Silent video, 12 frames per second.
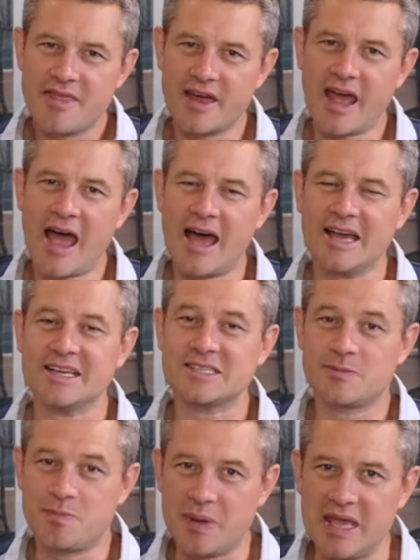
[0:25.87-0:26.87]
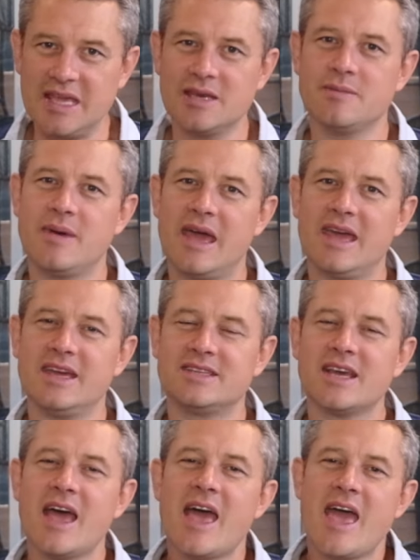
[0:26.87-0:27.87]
that has been made."